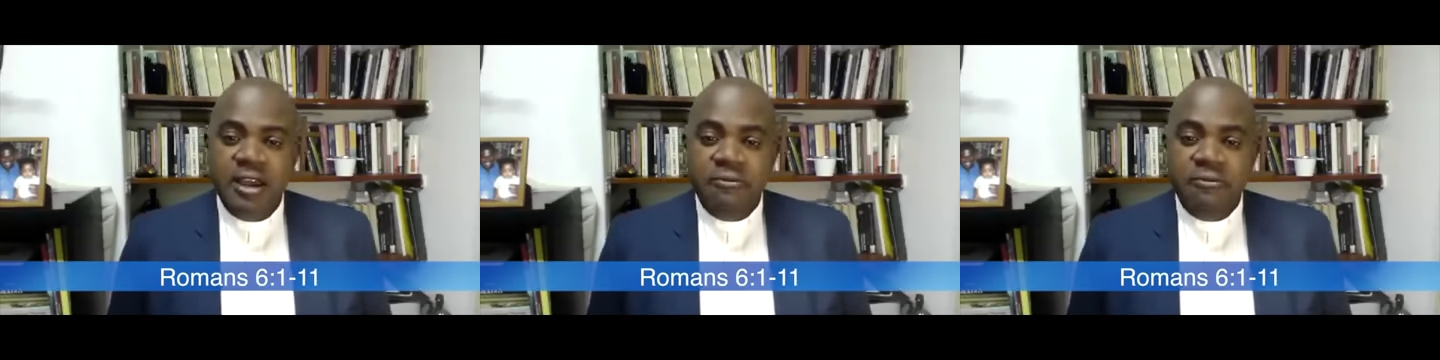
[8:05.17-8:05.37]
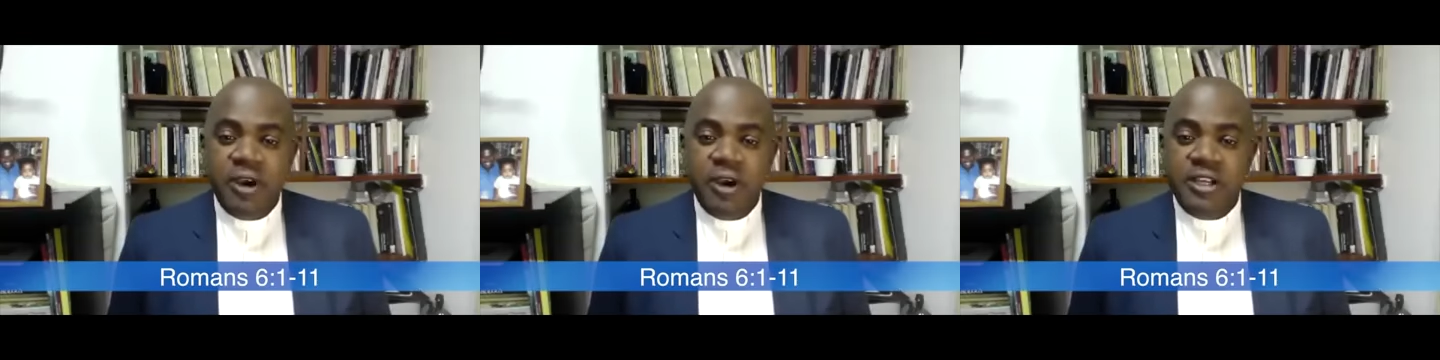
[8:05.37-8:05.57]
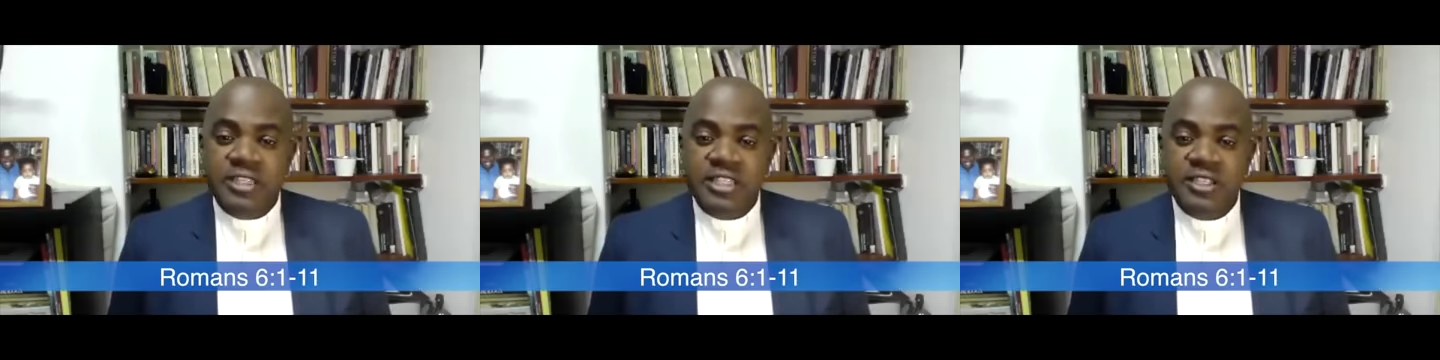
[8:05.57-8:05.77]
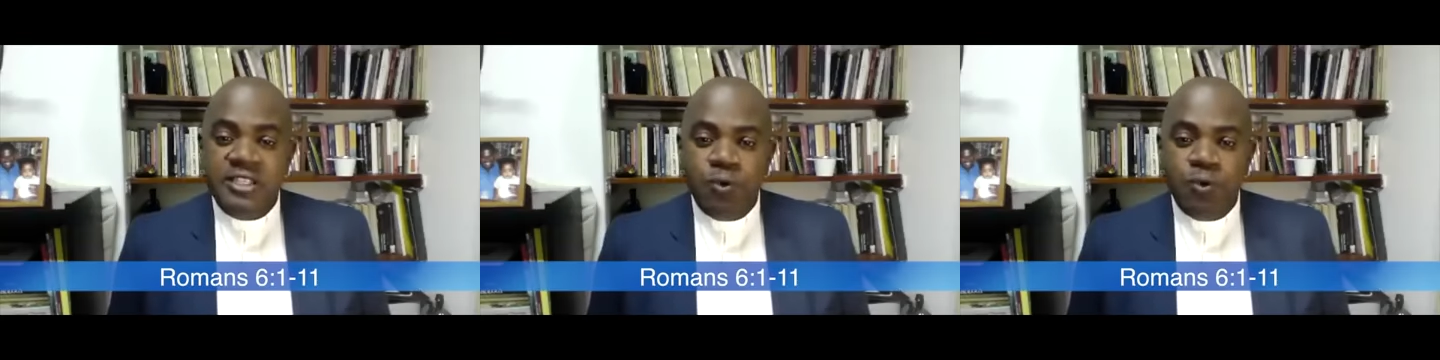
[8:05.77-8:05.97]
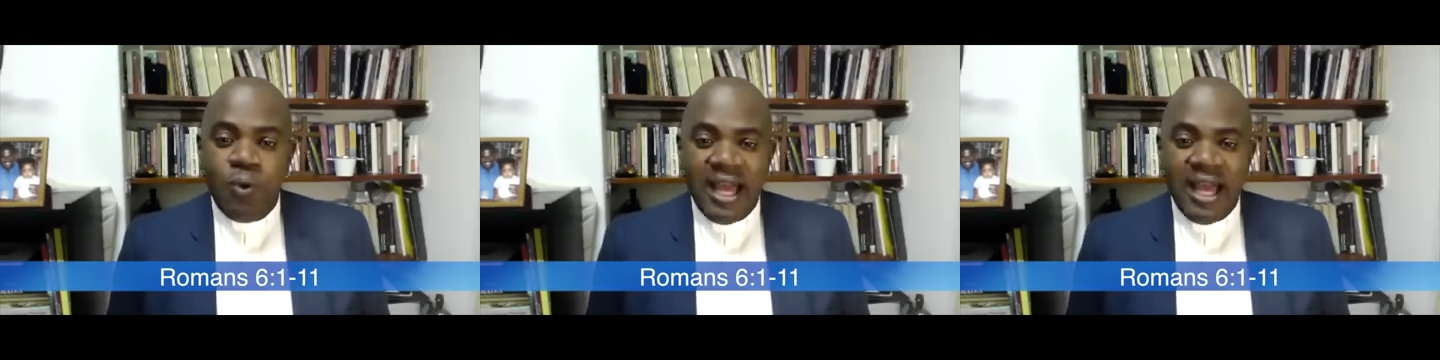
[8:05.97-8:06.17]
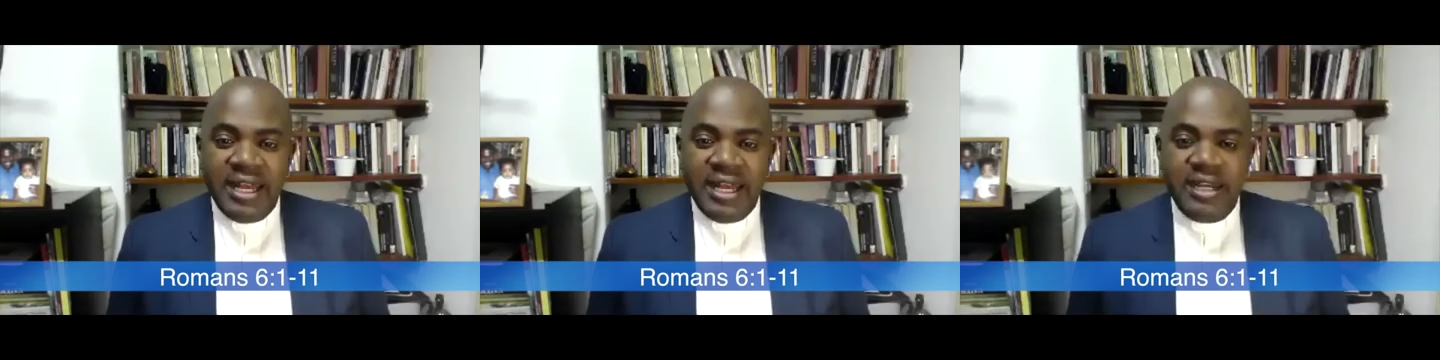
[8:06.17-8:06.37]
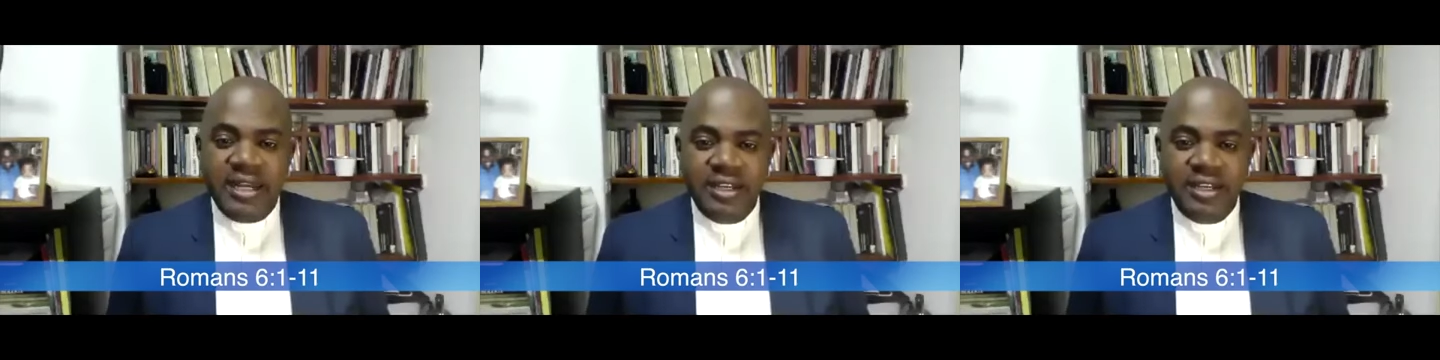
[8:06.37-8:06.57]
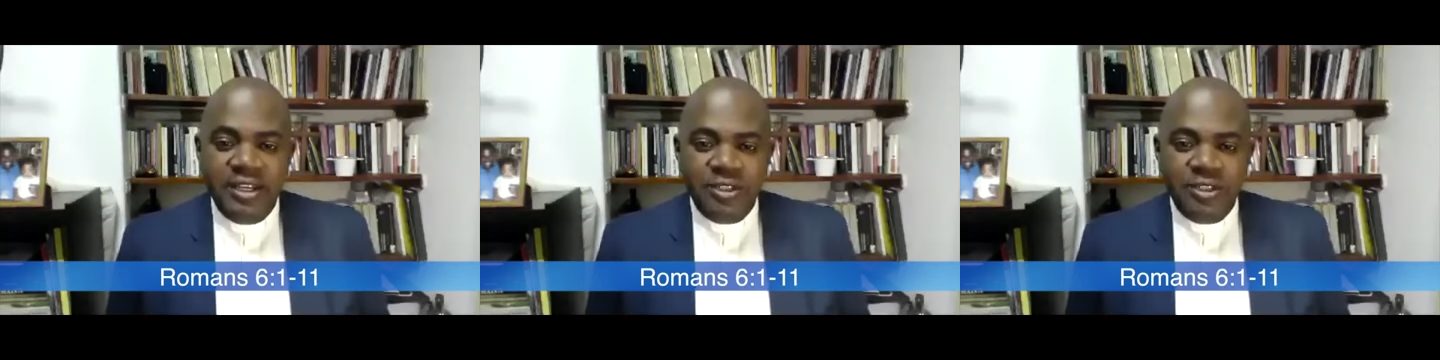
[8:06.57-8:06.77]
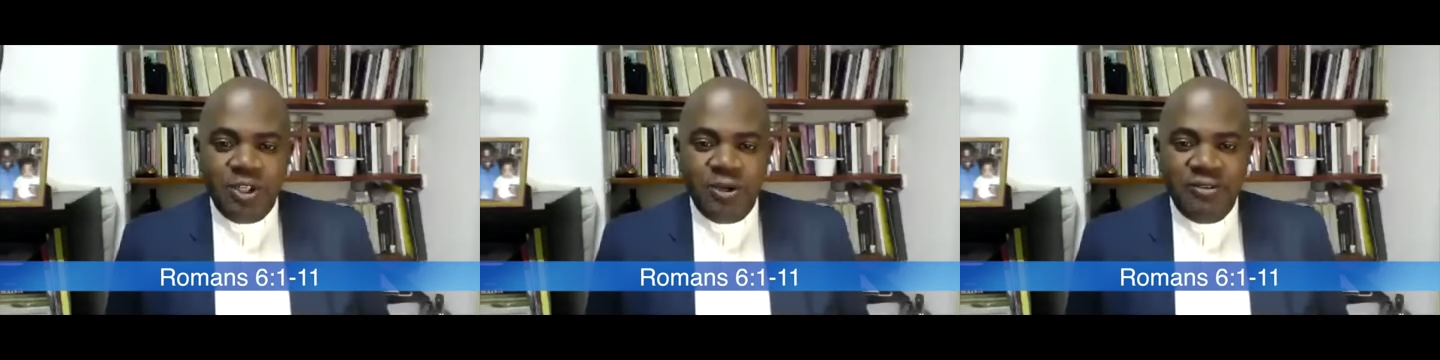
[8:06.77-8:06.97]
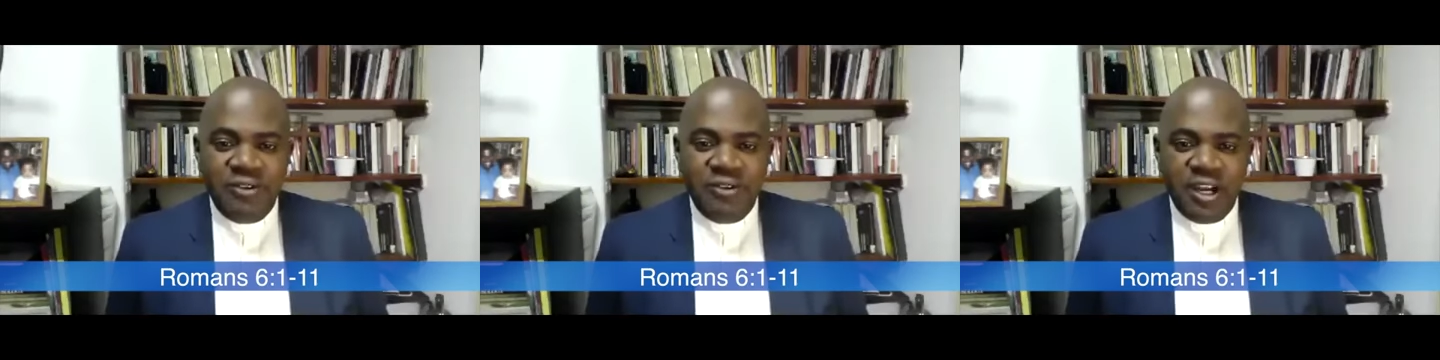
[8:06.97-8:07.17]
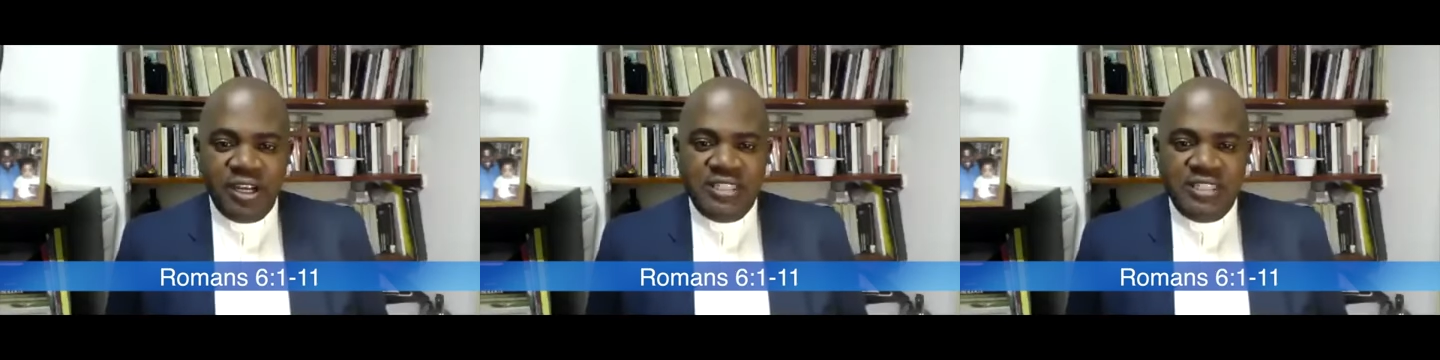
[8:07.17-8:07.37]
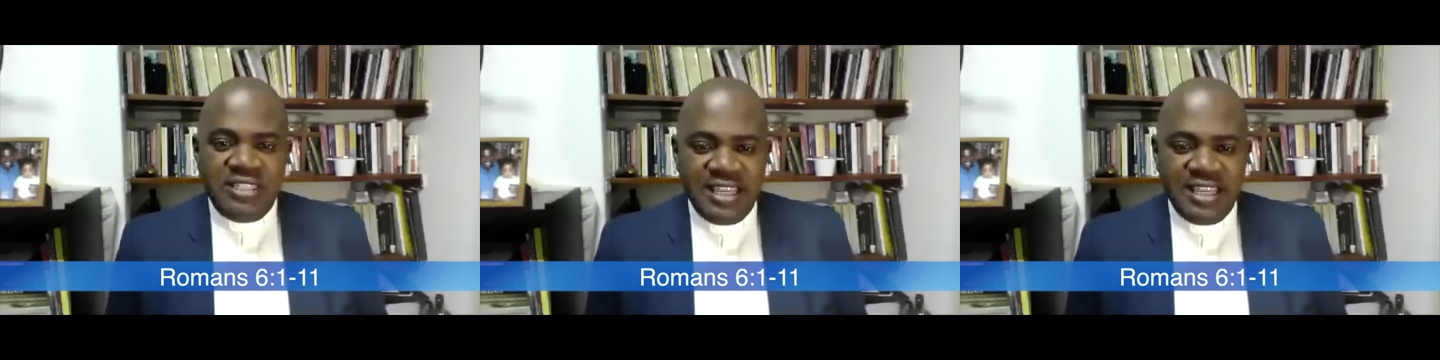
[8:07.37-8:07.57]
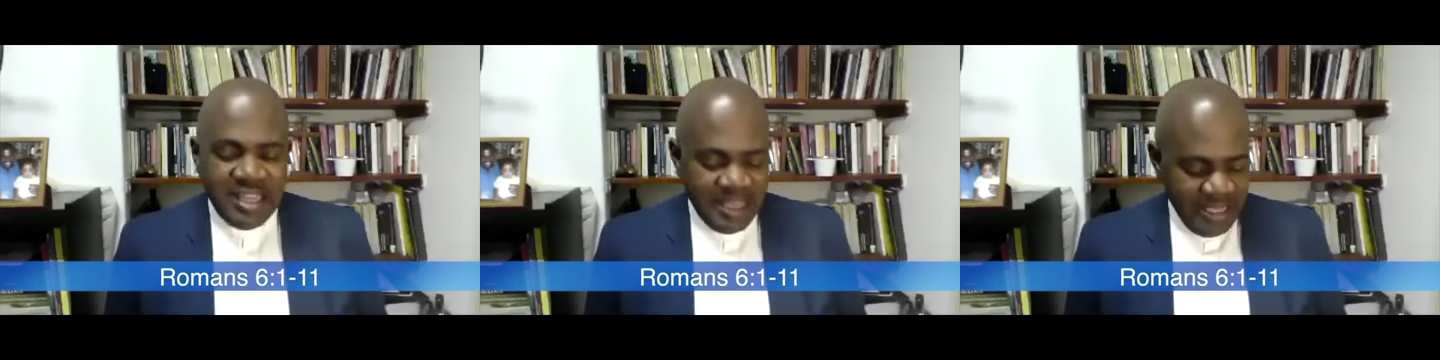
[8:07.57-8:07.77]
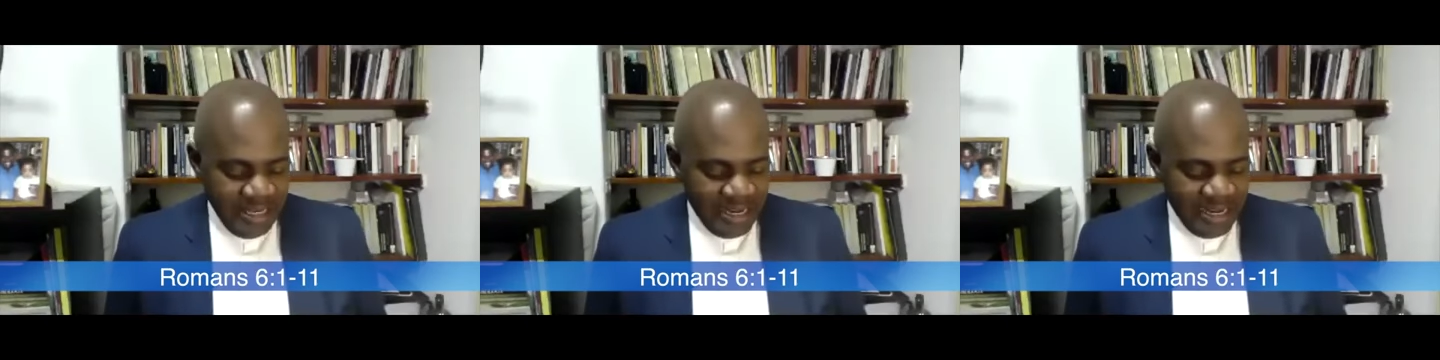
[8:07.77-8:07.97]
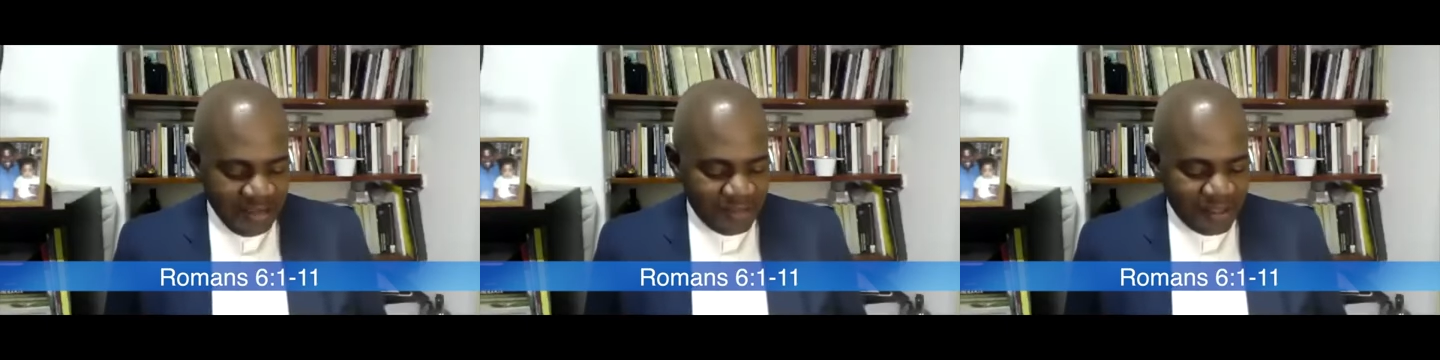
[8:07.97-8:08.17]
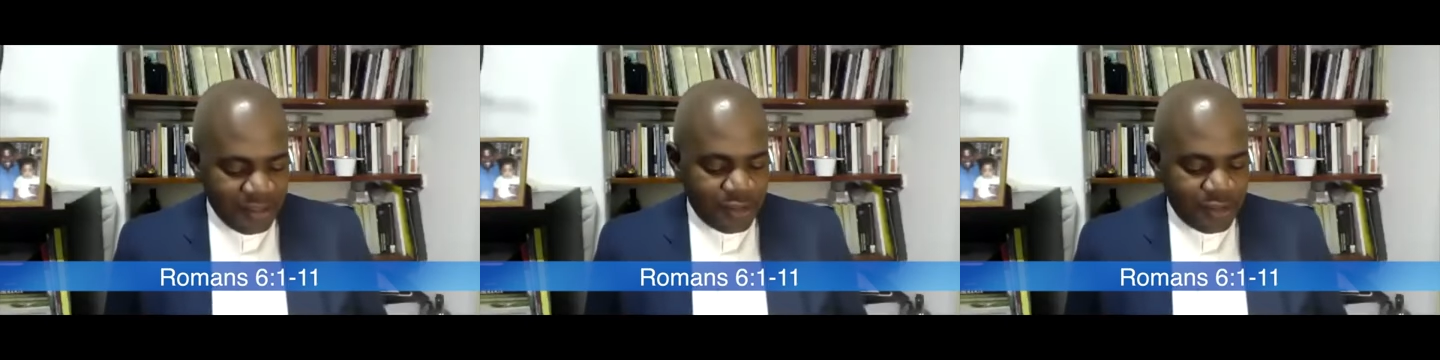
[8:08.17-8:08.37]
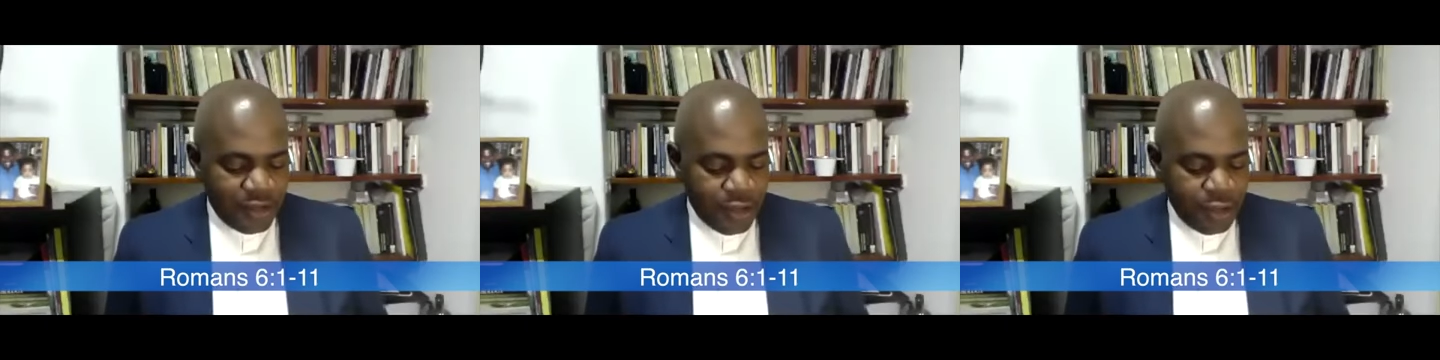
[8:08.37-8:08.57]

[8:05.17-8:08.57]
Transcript: verses 1 to verse 11.